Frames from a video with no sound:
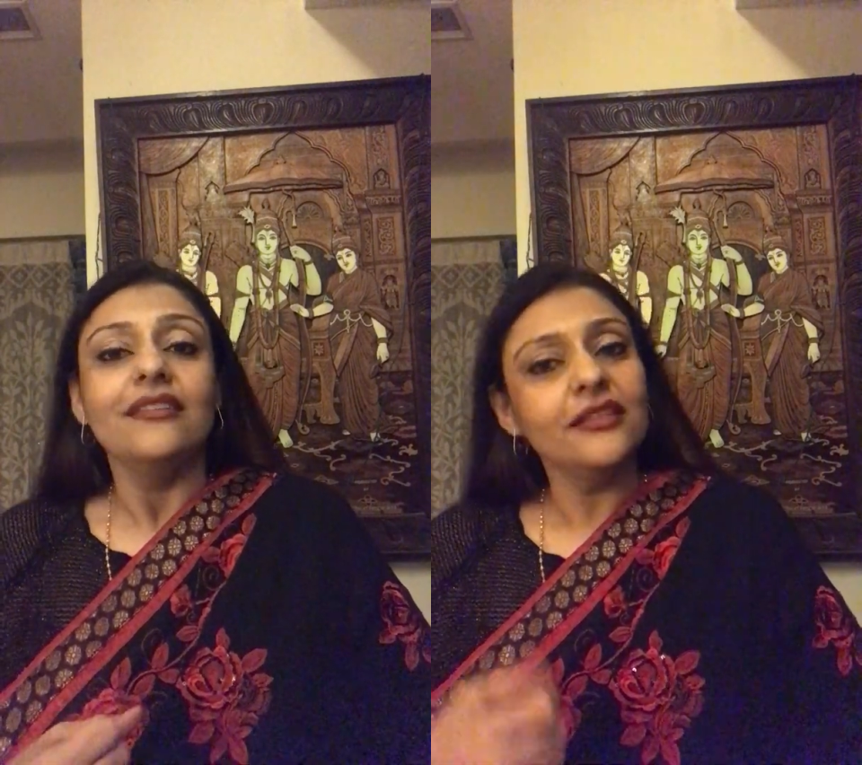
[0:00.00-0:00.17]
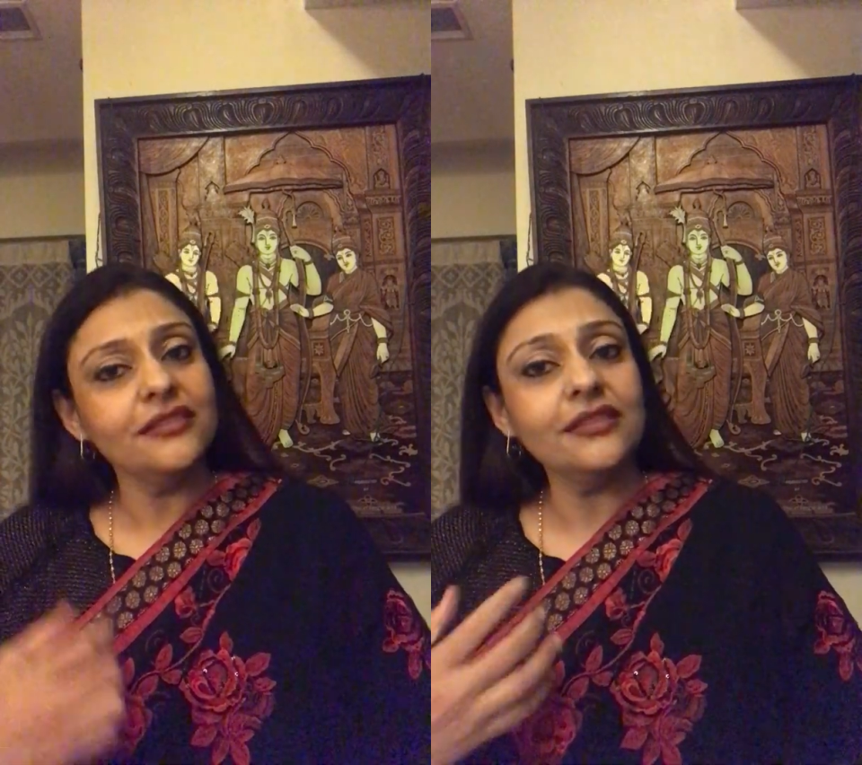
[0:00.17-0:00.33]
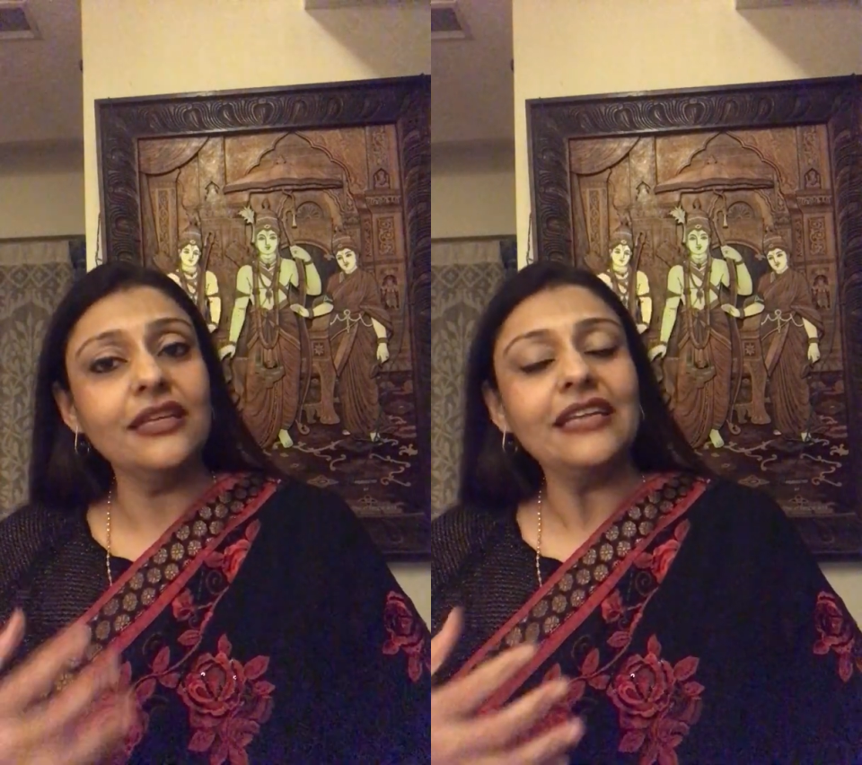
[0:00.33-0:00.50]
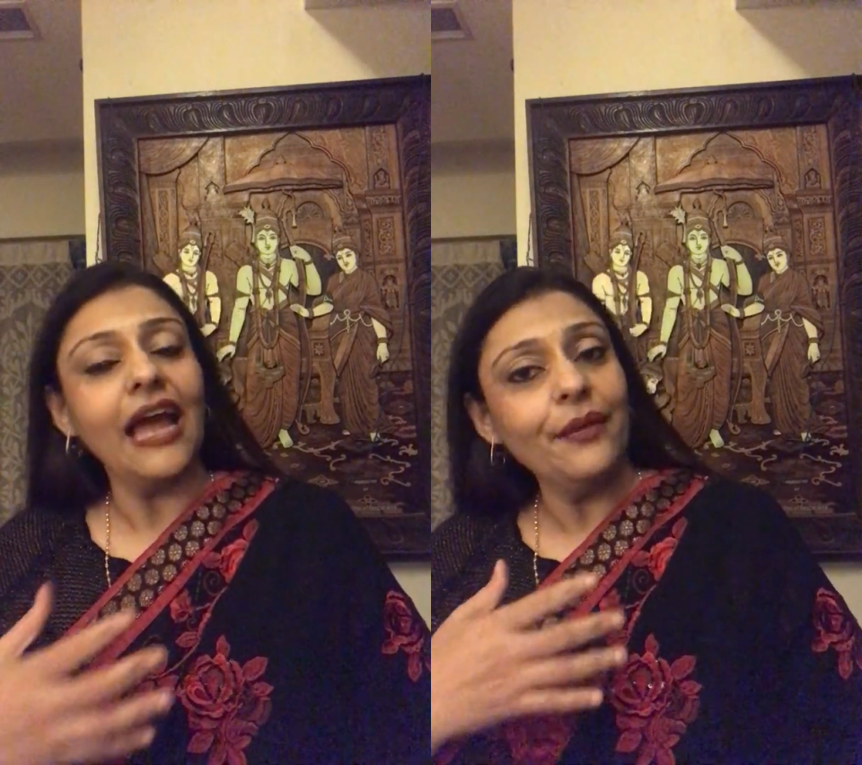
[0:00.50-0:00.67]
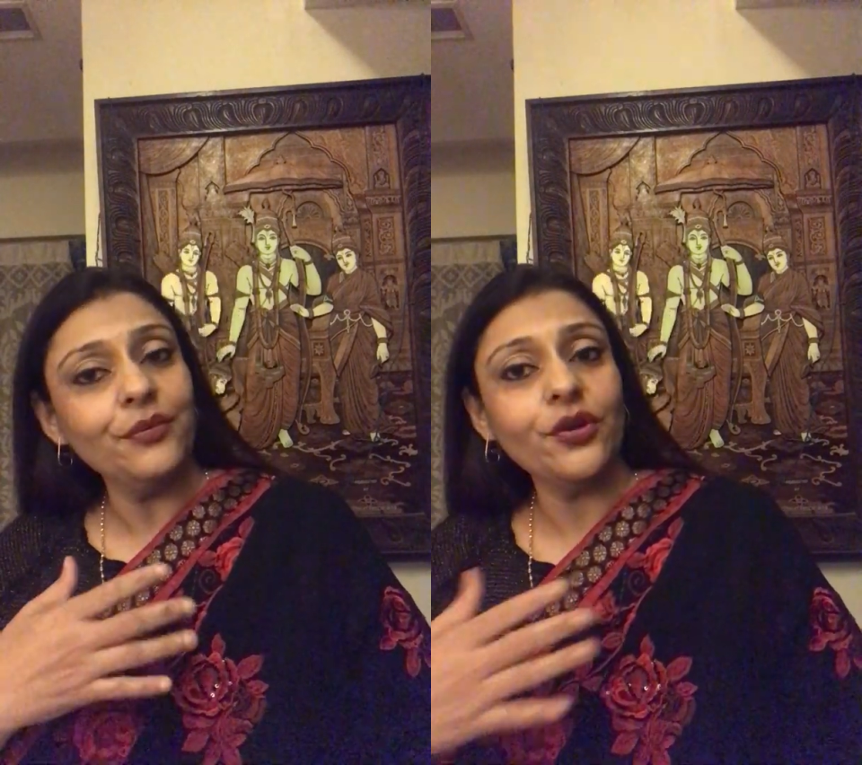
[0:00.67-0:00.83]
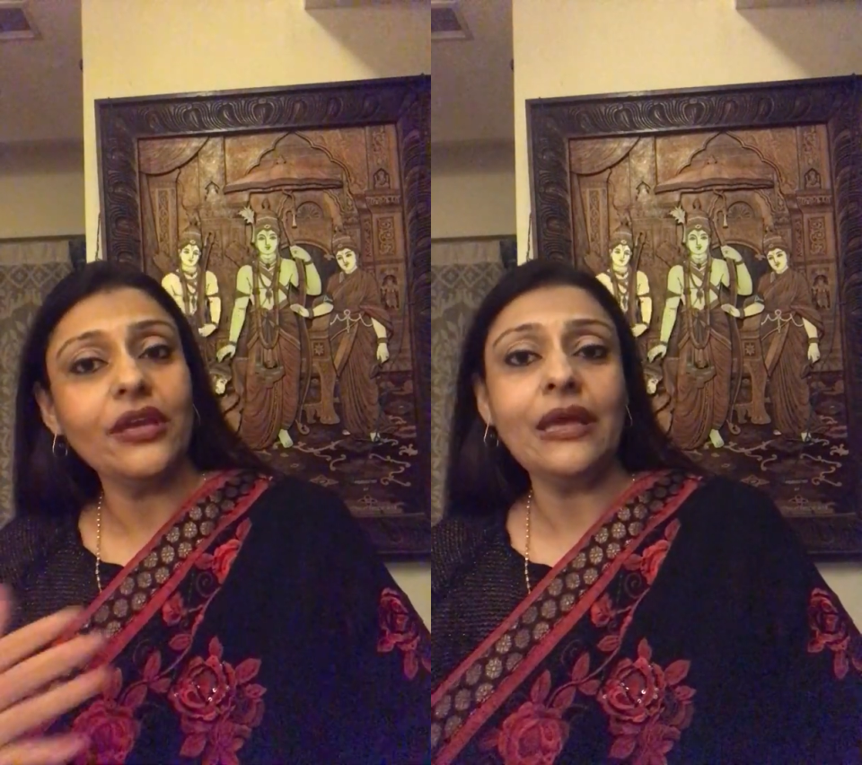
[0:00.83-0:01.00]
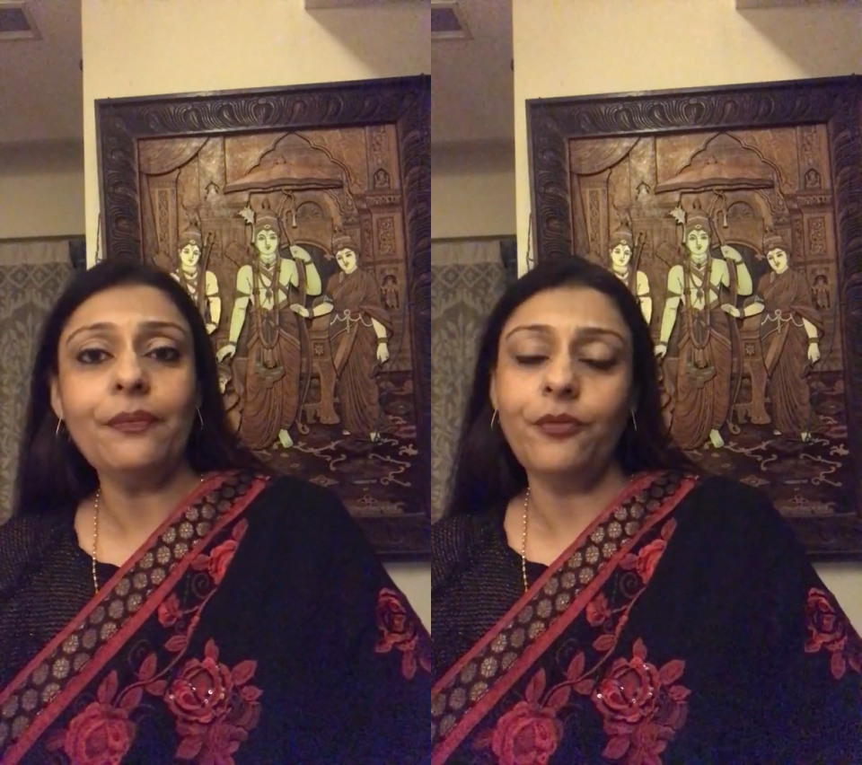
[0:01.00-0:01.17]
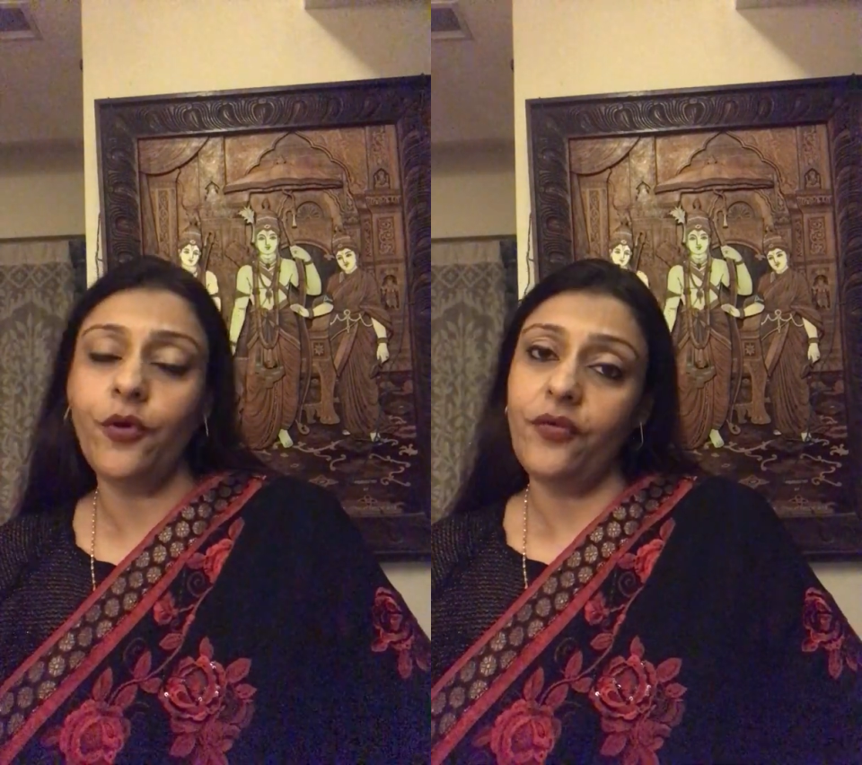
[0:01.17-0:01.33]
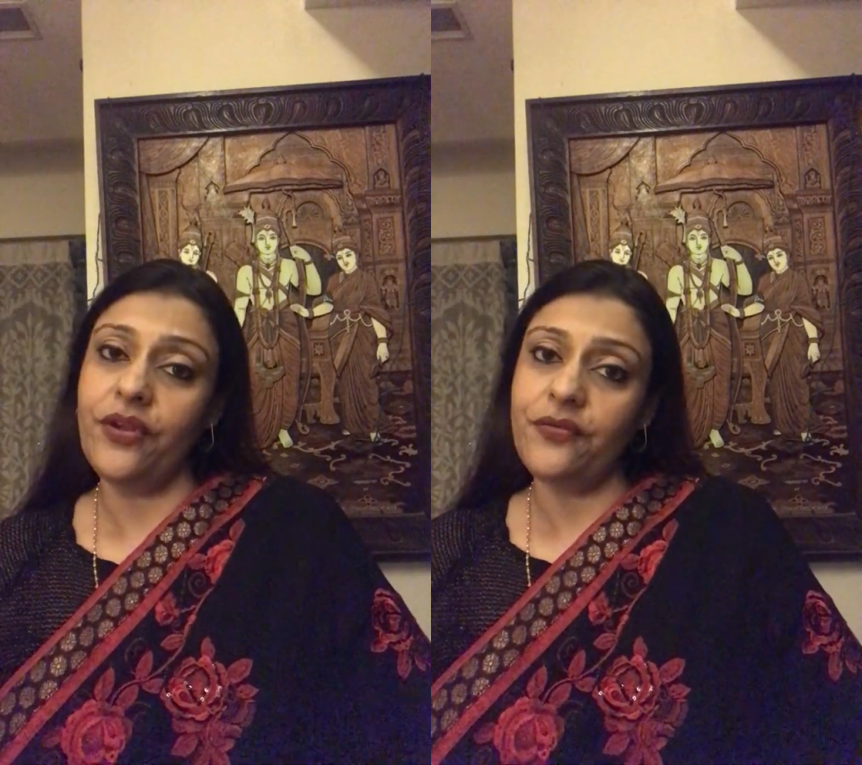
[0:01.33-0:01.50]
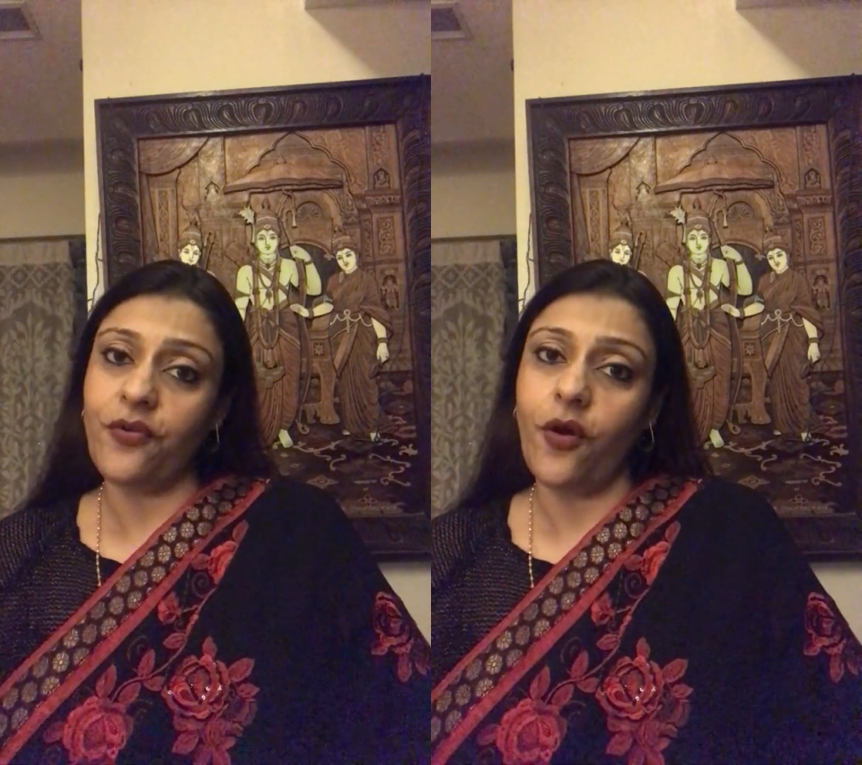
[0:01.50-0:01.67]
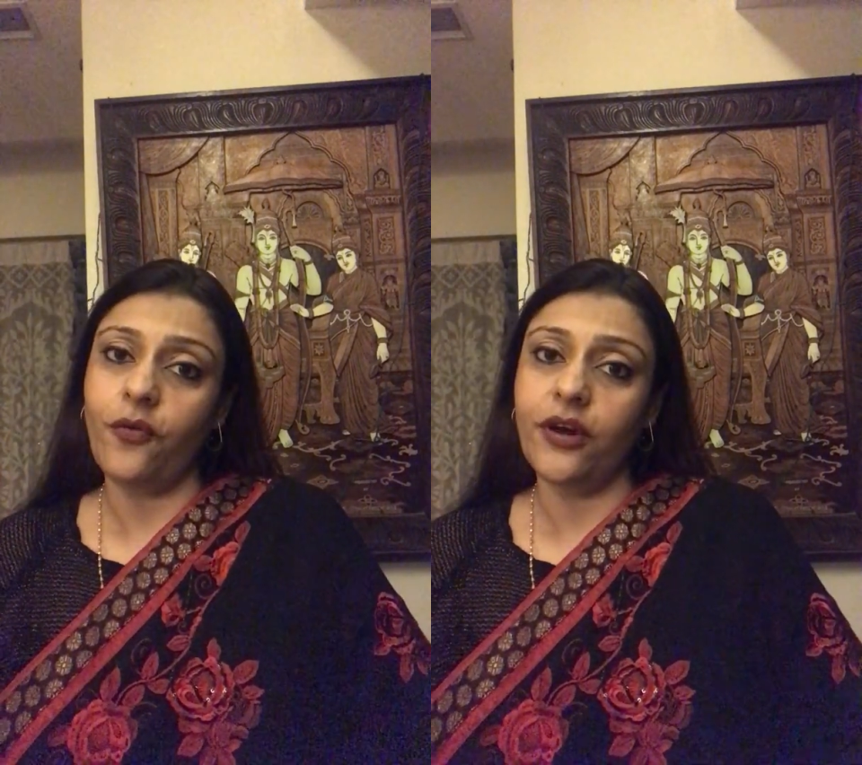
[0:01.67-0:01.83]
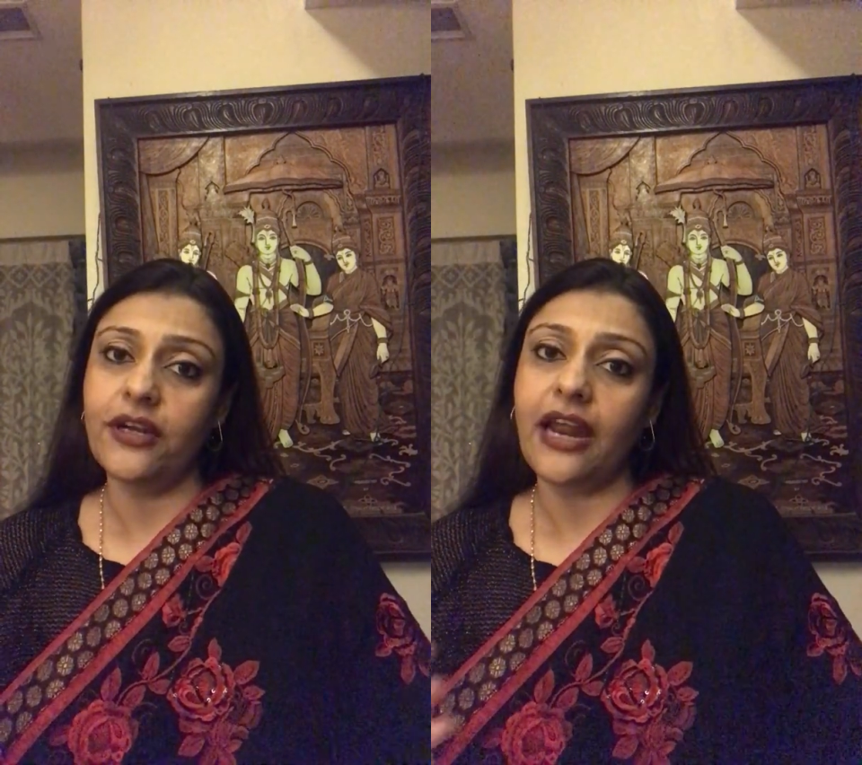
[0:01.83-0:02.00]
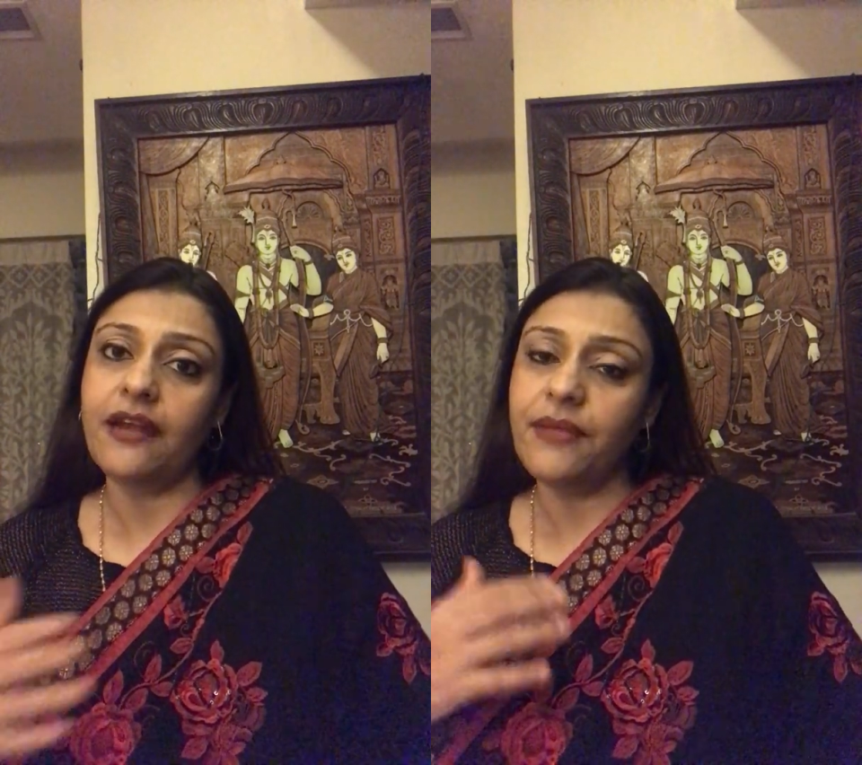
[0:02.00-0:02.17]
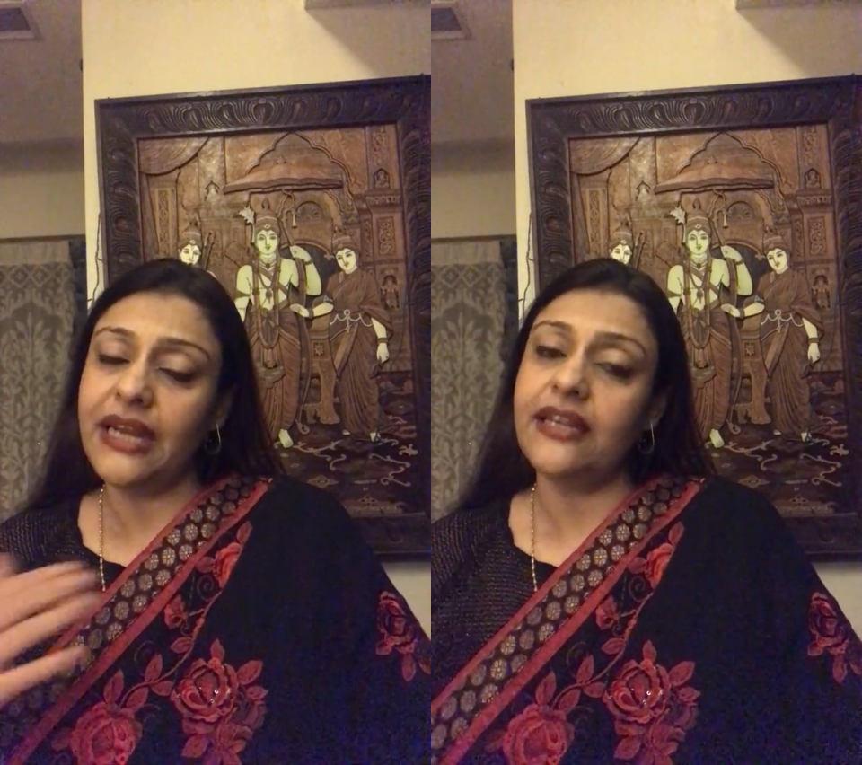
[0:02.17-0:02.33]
This is the time to keep moving forward and